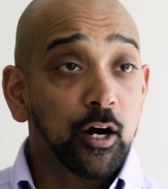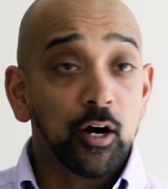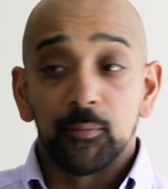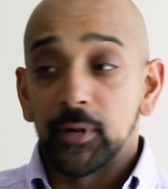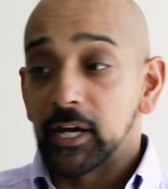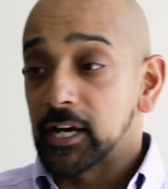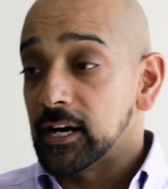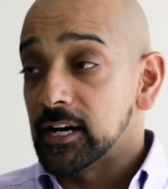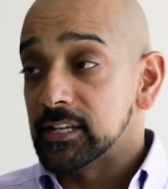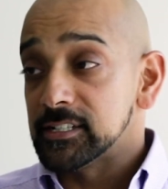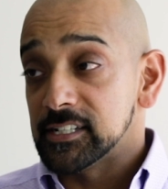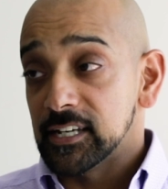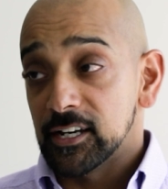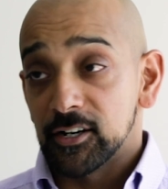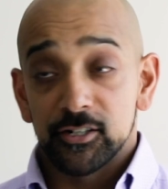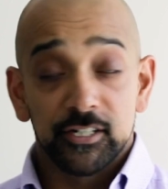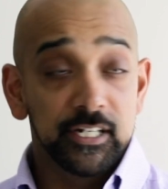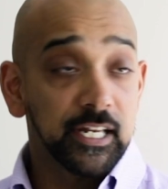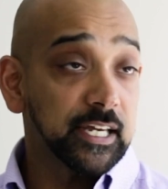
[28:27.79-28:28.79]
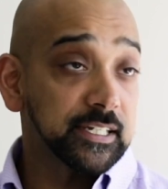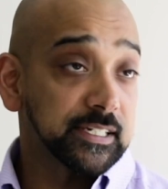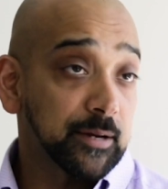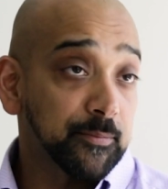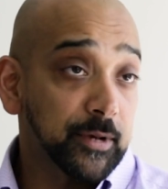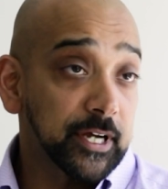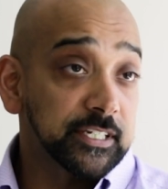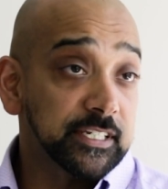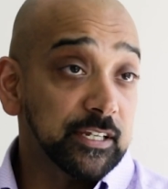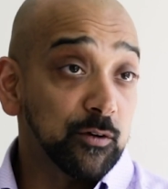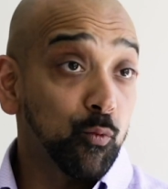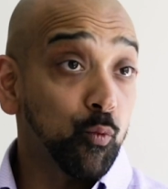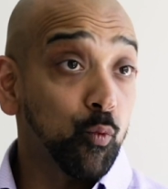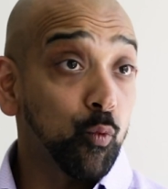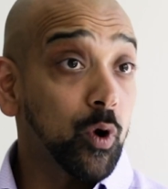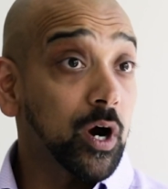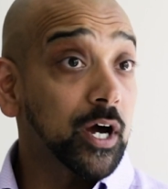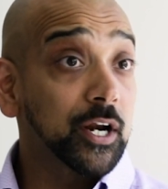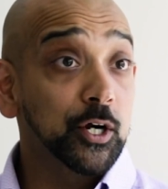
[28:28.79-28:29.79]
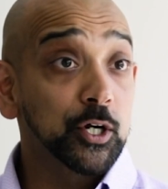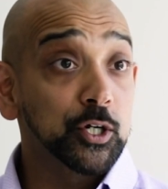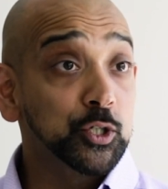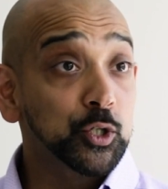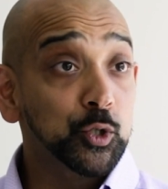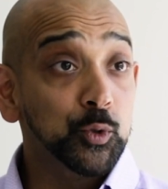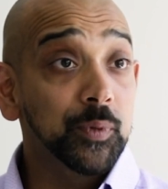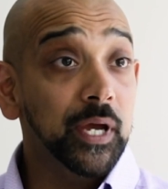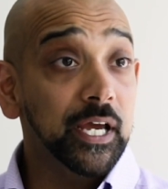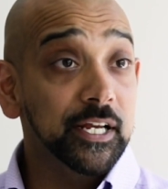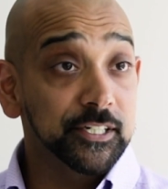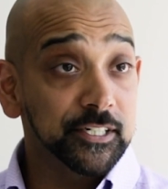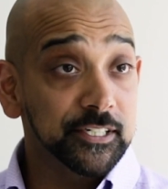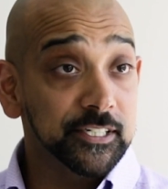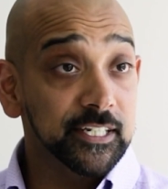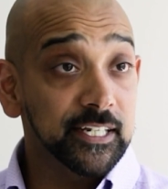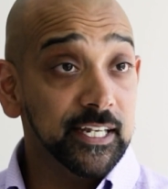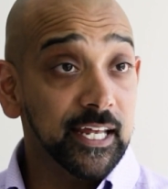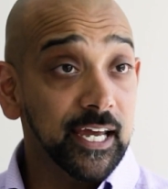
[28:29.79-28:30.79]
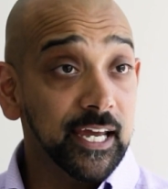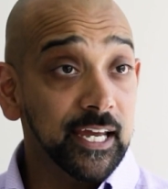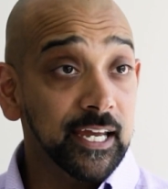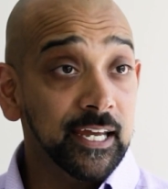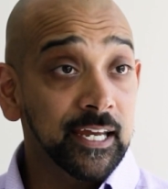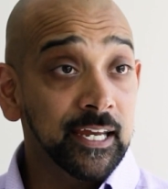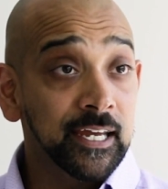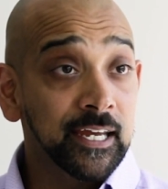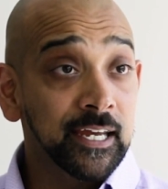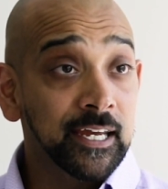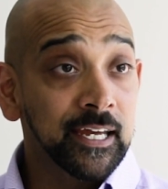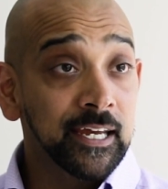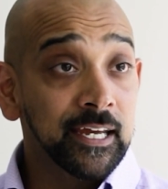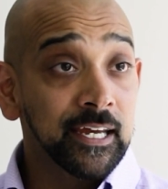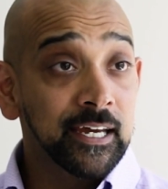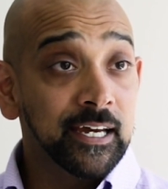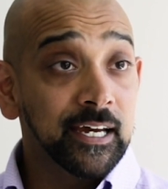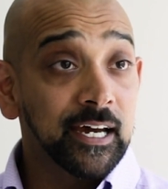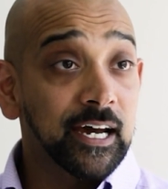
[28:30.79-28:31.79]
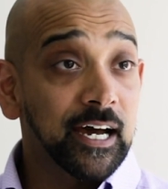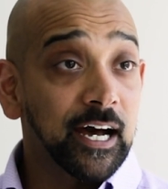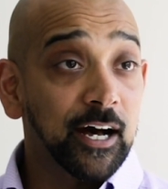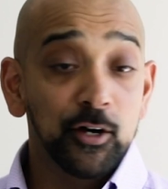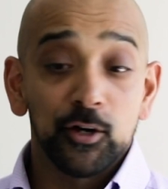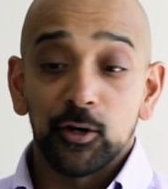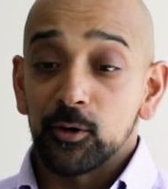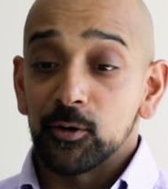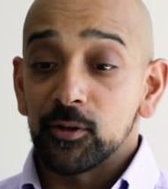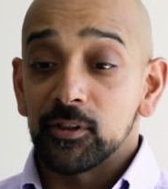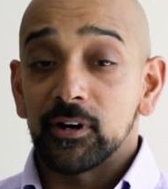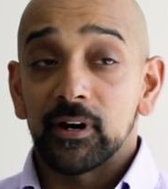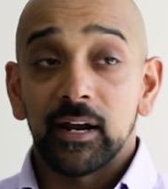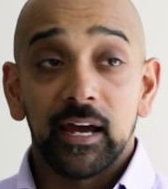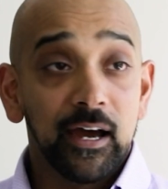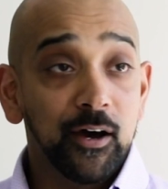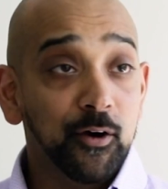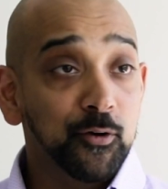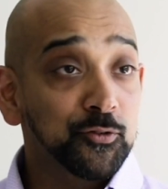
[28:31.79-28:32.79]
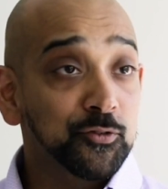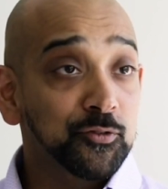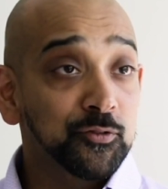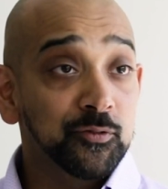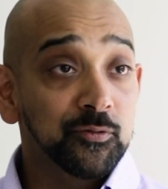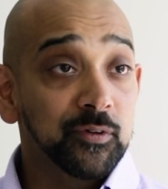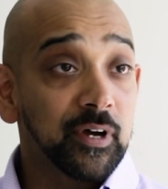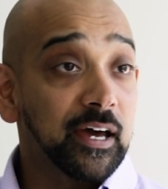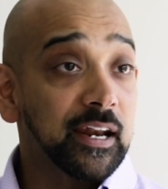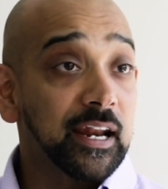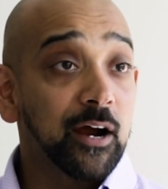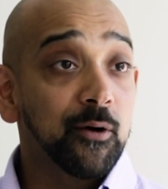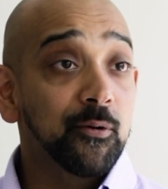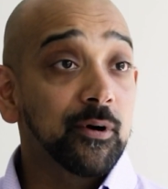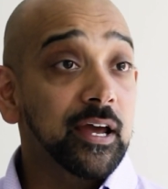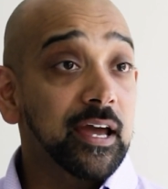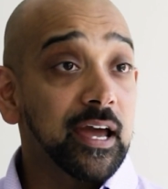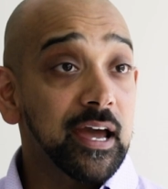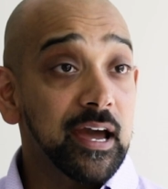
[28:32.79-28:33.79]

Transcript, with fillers: On my concierge days, I might see one or two patients a day. I'll go to their house an hour and a